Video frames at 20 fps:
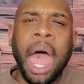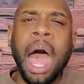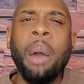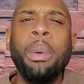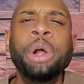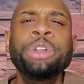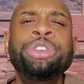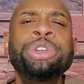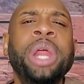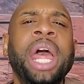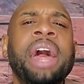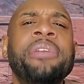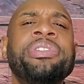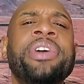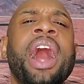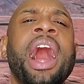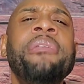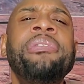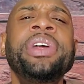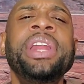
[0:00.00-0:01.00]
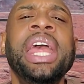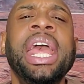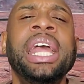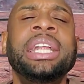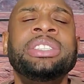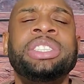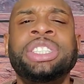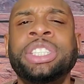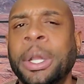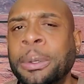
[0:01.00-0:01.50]
I want you to have
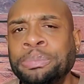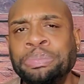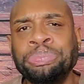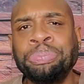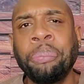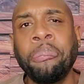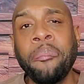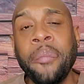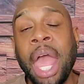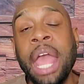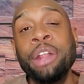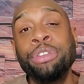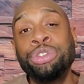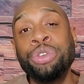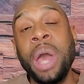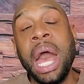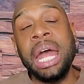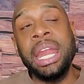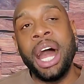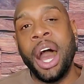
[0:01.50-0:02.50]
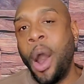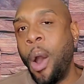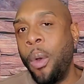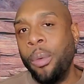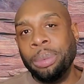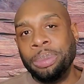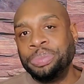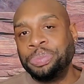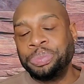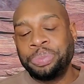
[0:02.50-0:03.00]
confidence and try it
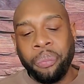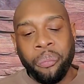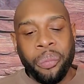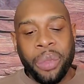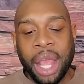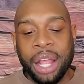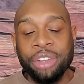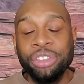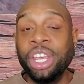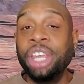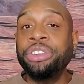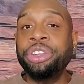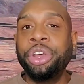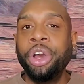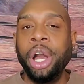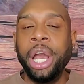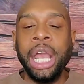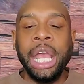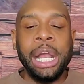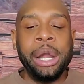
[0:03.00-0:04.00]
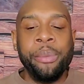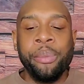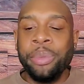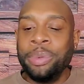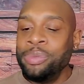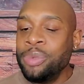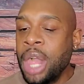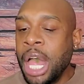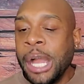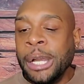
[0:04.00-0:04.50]
on. Just cook it,
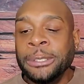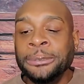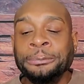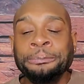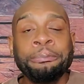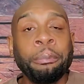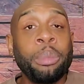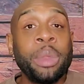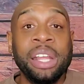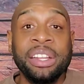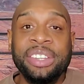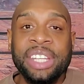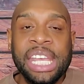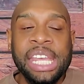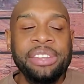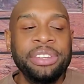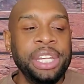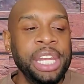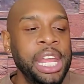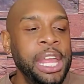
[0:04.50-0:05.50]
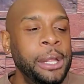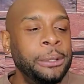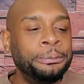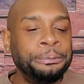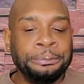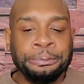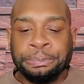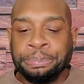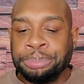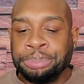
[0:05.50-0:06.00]
season it,
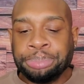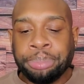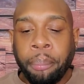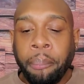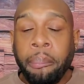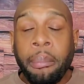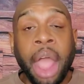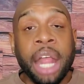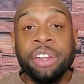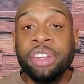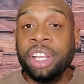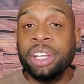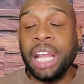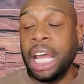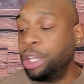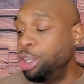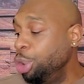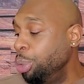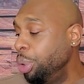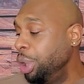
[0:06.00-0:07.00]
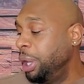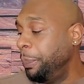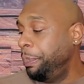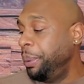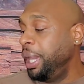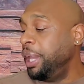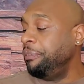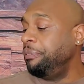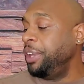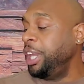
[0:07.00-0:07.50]
just like you would a
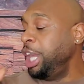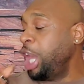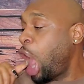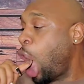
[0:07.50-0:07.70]
pig